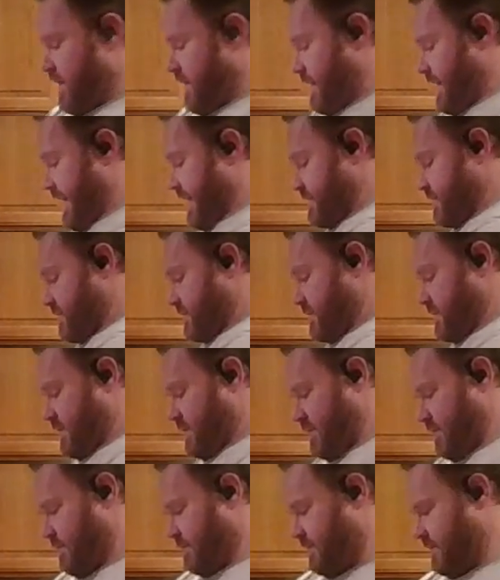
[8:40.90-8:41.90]
as
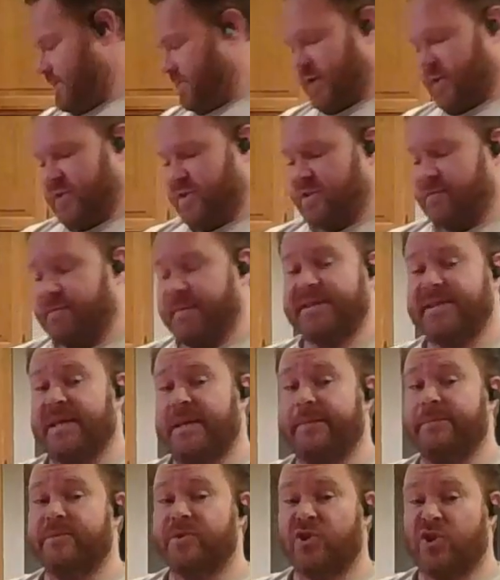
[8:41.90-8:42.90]
strange as it may
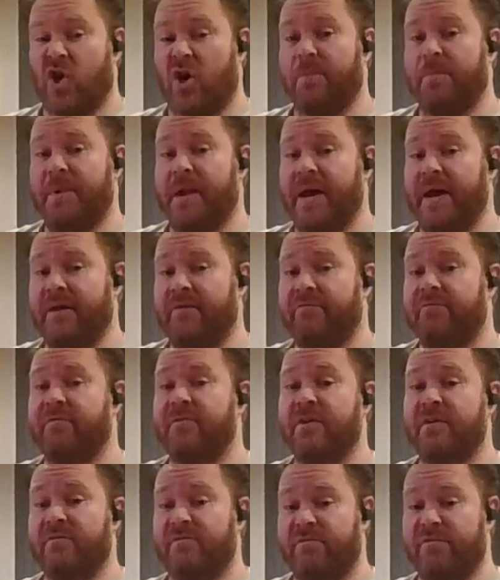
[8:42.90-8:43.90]
seem, sharp knife,
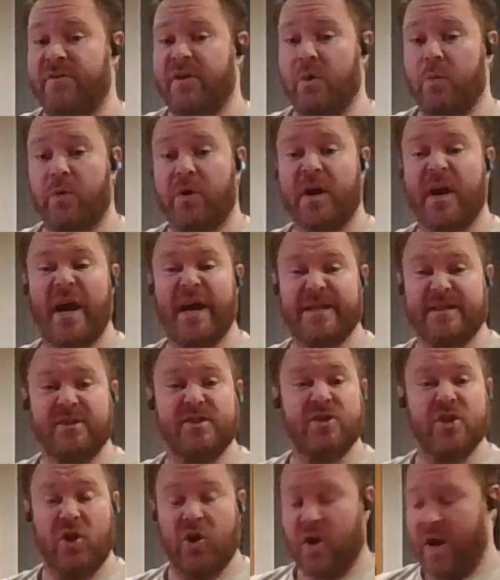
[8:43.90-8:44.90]
fewer cuts
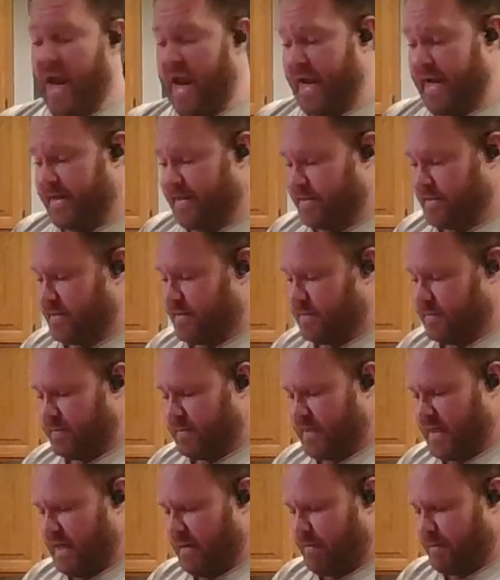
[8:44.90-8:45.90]
to your hands.
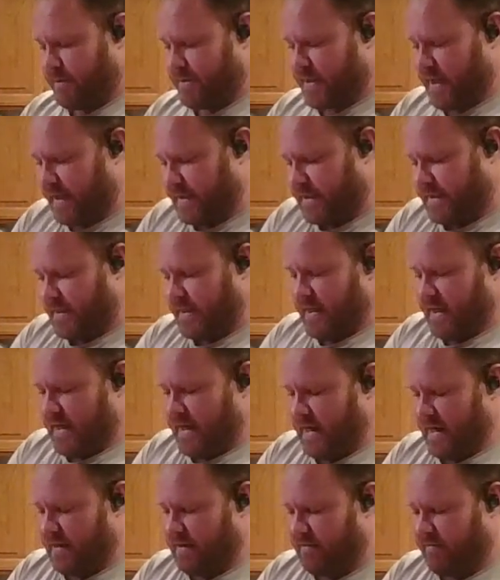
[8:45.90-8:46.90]
Keep those cuts
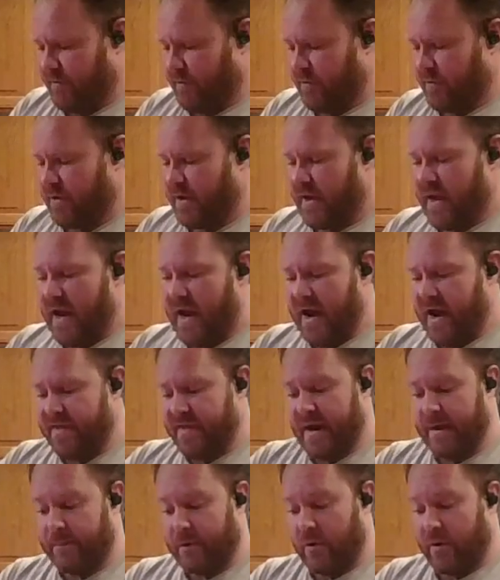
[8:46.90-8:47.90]
in the food. And then
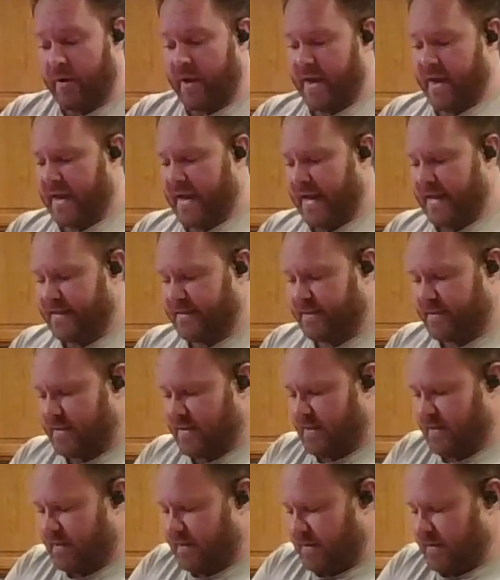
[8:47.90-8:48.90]
I'm going against
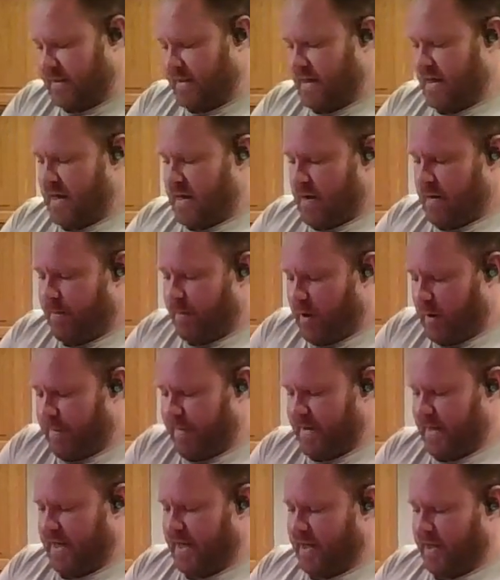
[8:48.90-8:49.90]

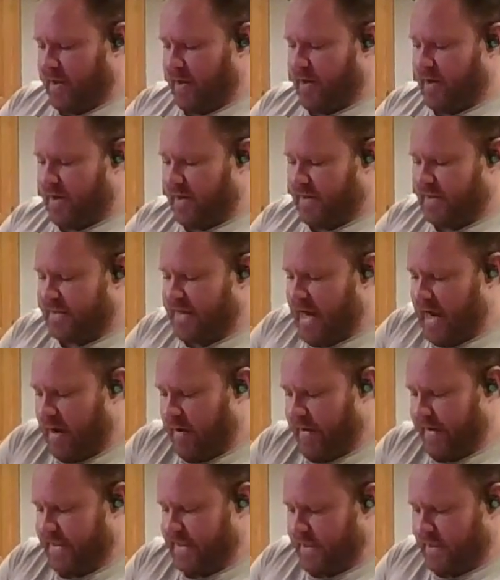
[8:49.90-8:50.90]
perpendicular to how
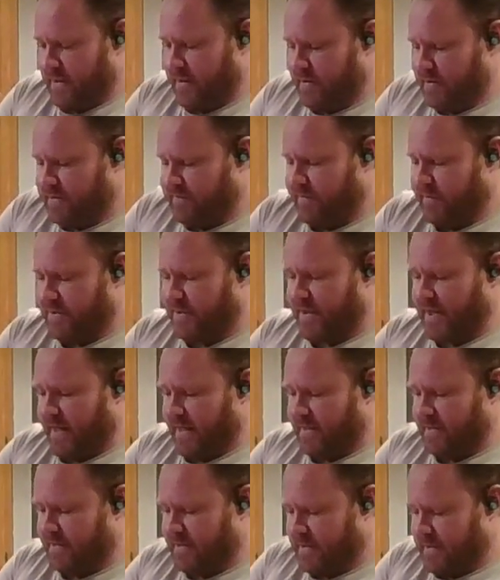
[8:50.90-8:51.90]
I did those first
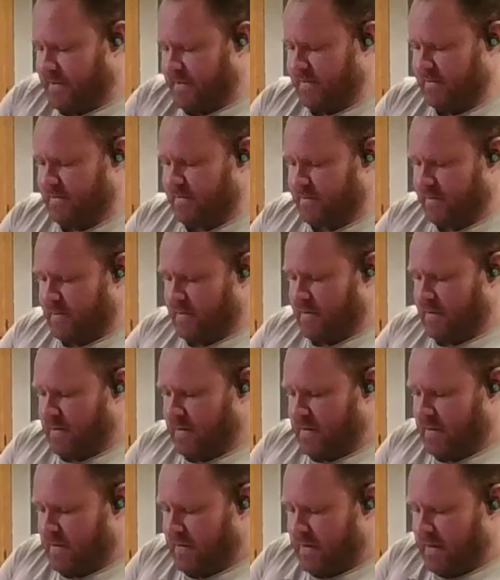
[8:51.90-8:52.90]
cuts.
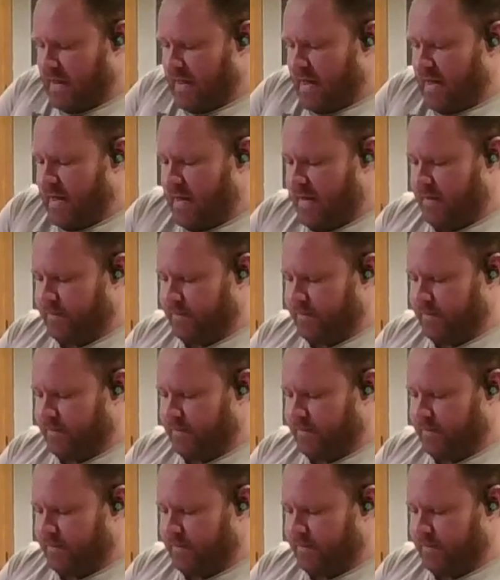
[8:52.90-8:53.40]
If